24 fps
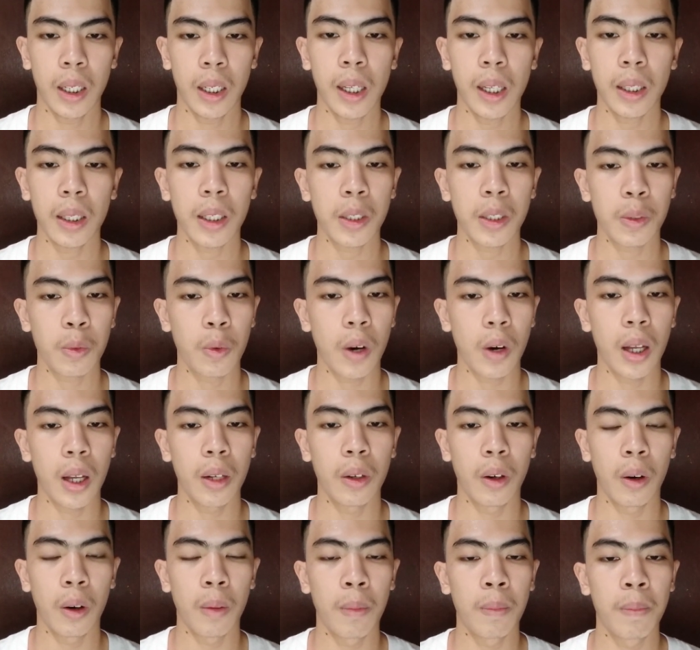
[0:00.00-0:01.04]
It is
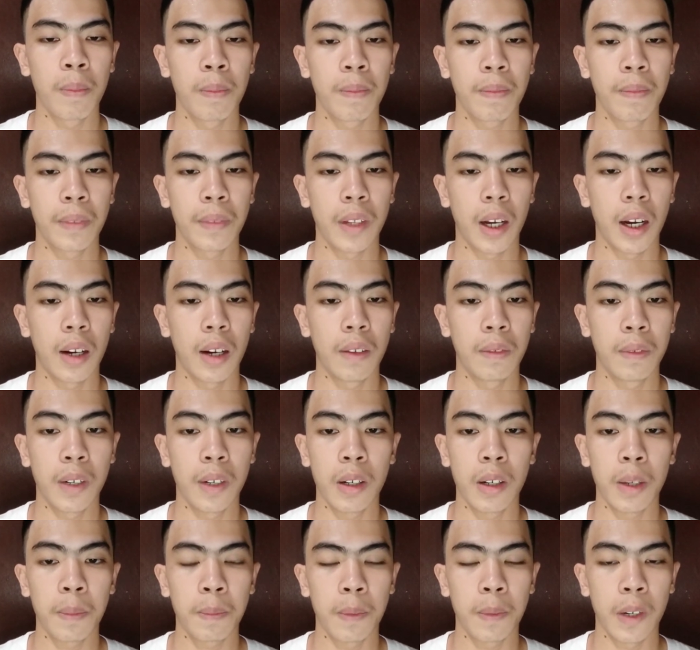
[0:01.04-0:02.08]
one of the
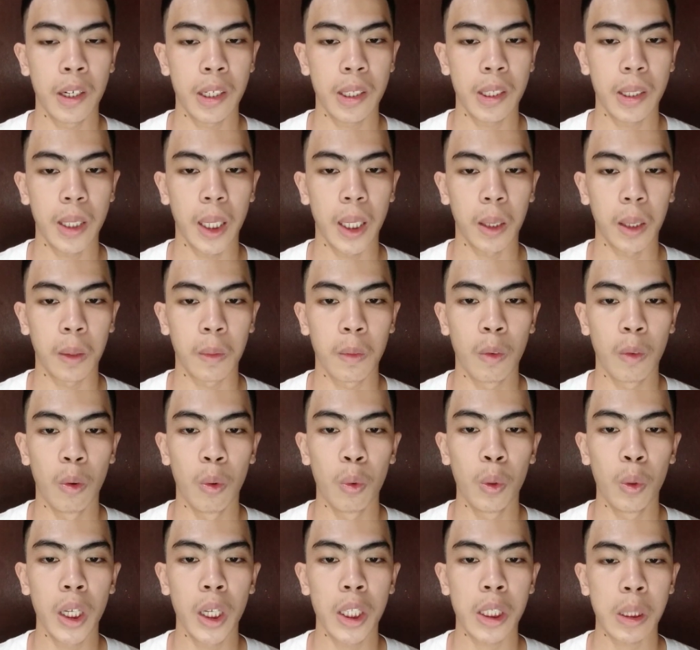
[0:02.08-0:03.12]
very first thing
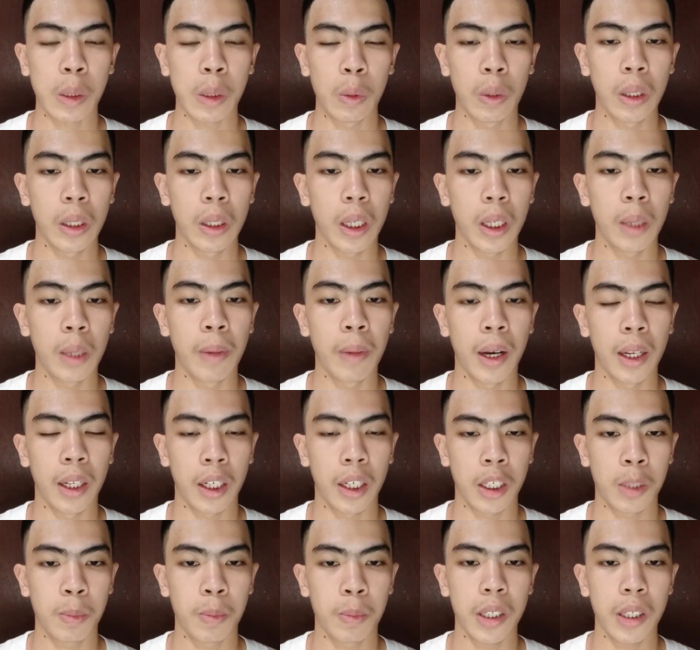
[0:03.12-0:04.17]
which will give an
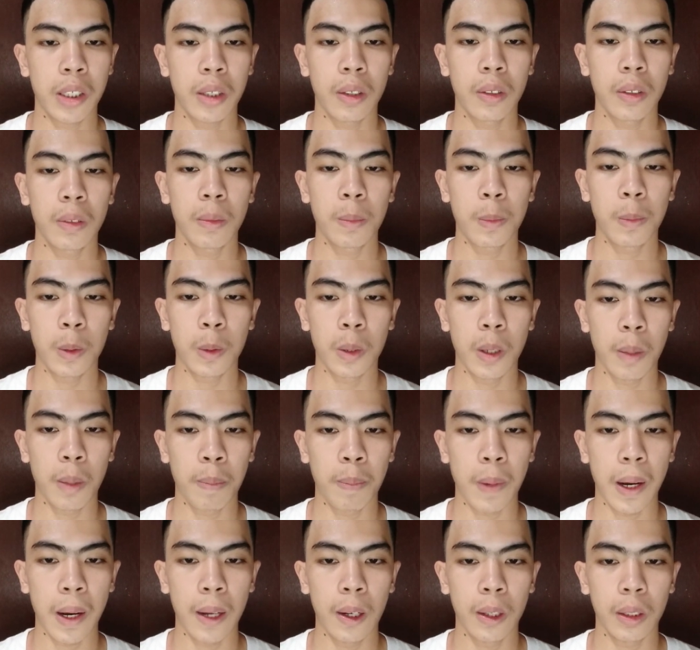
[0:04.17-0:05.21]
expression to the
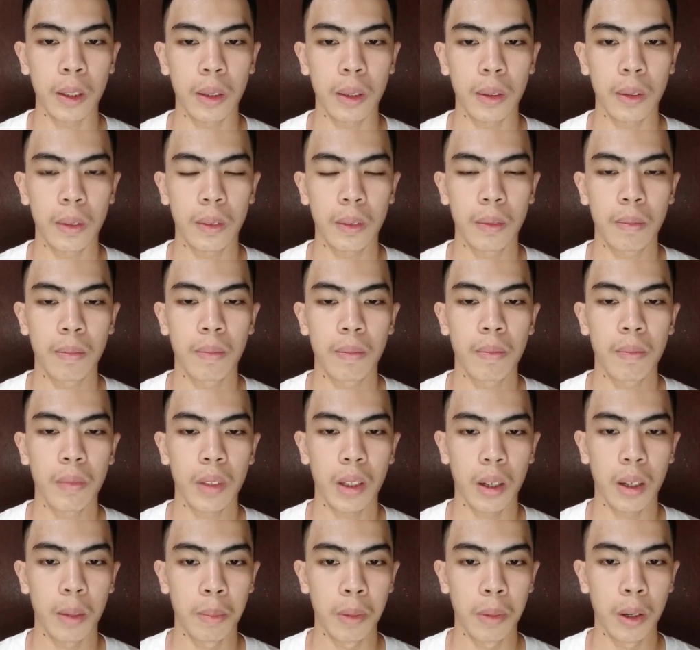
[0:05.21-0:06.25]
pilot
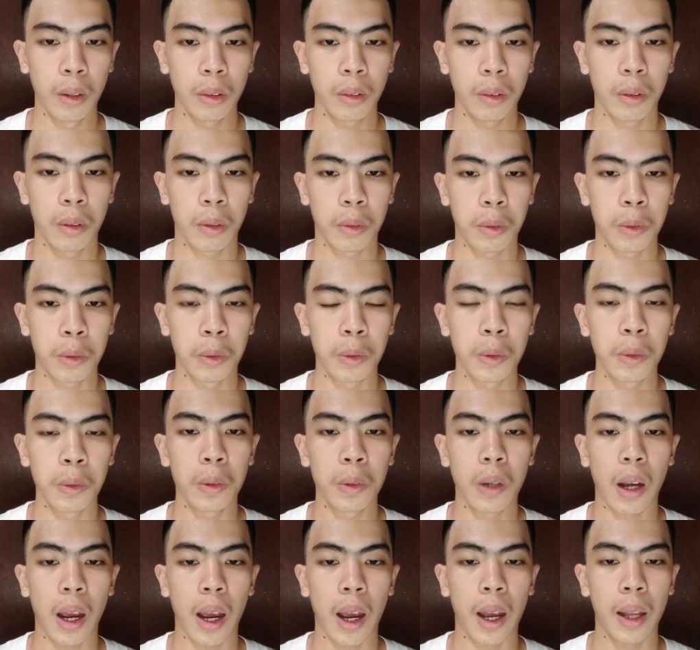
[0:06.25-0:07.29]
about the crew
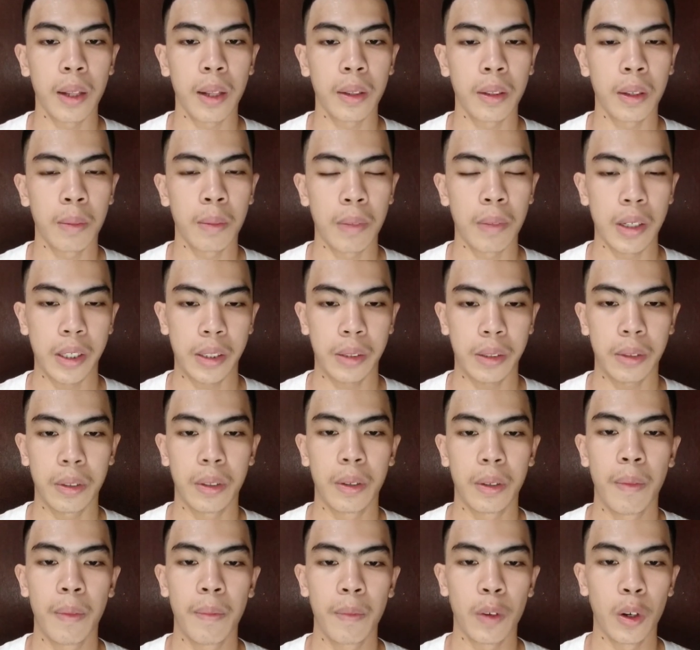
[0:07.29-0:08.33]
and the master
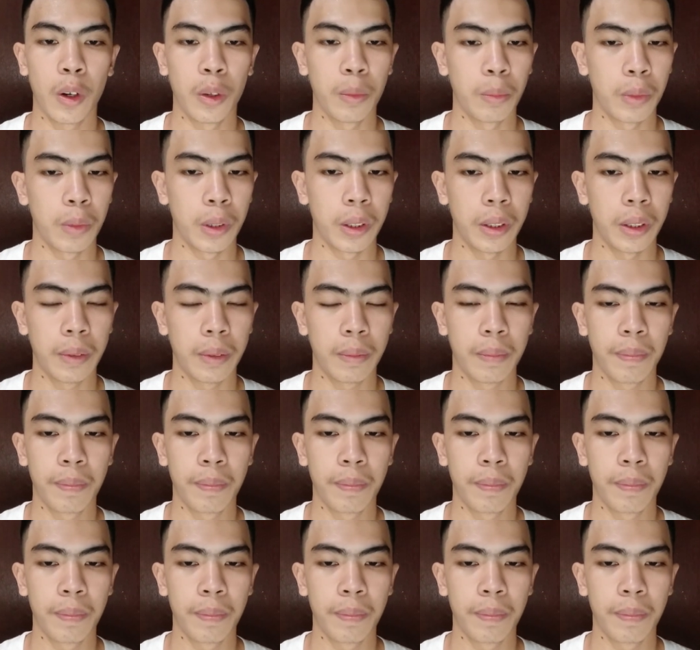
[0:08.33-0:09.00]
on board.